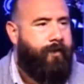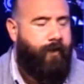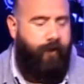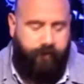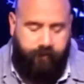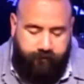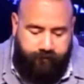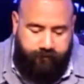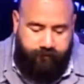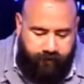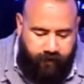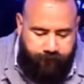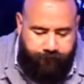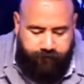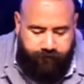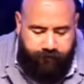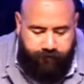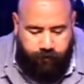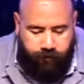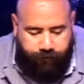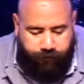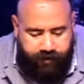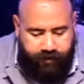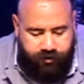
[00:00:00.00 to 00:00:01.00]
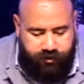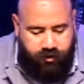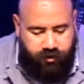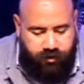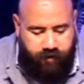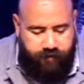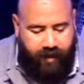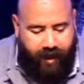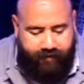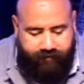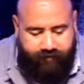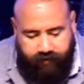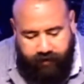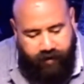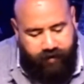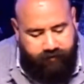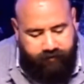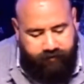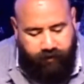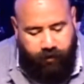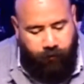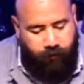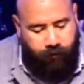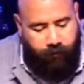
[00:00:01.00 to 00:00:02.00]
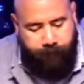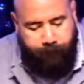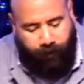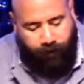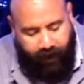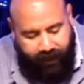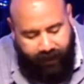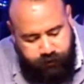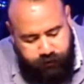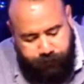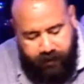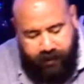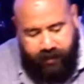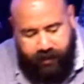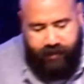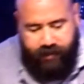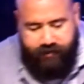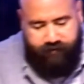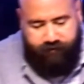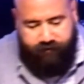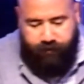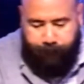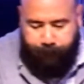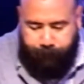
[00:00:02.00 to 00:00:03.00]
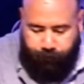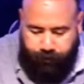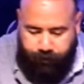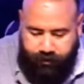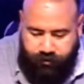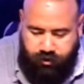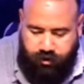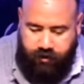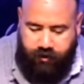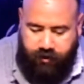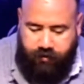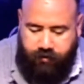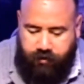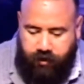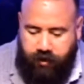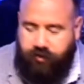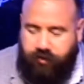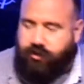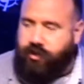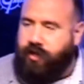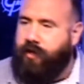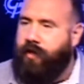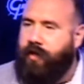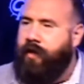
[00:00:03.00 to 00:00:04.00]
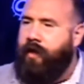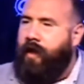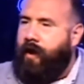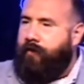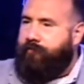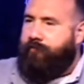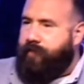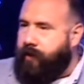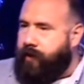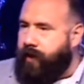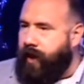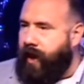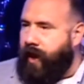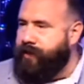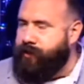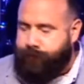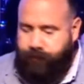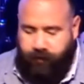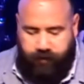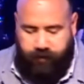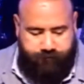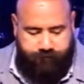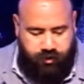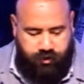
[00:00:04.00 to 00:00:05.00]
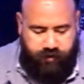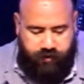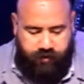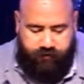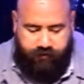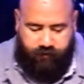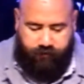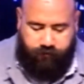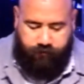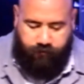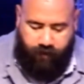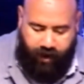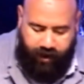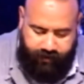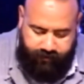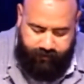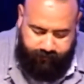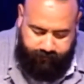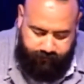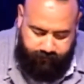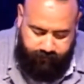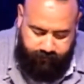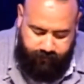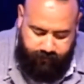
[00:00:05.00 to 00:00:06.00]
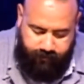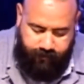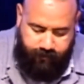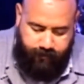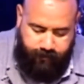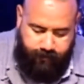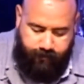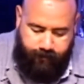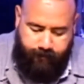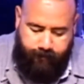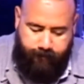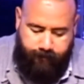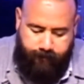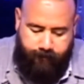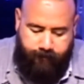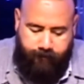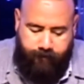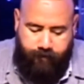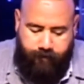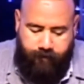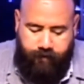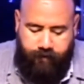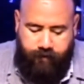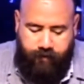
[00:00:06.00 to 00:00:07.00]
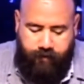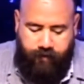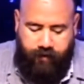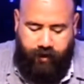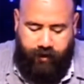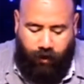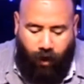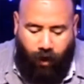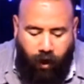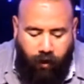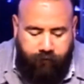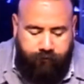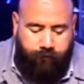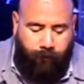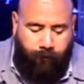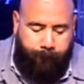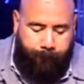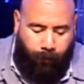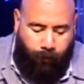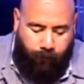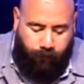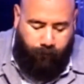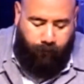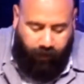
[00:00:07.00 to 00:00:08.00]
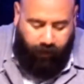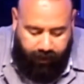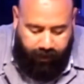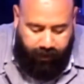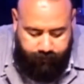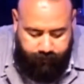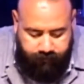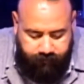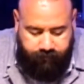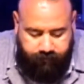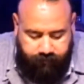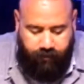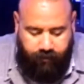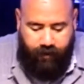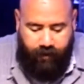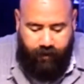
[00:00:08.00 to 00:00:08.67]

You see, for the Christian, that's easy to embrace because of the preaching and teaching of the gospel of Jesus Christ. It also proclaims